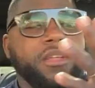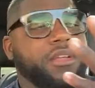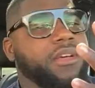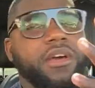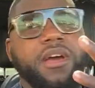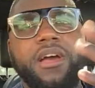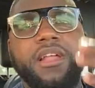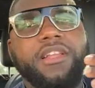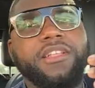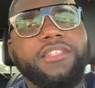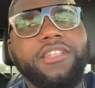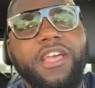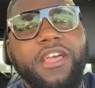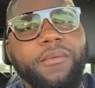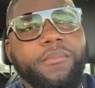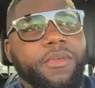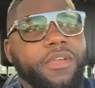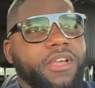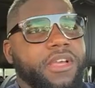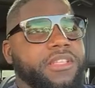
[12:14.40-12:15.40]
all the time,
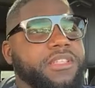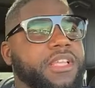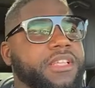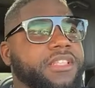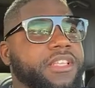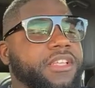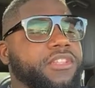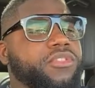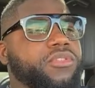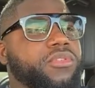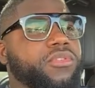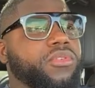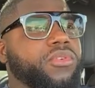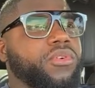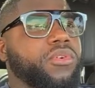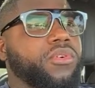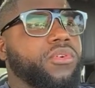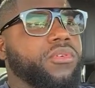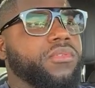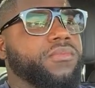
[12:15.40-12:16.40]
because I tend to
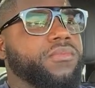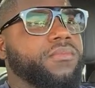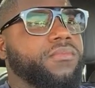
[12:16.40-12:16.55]
know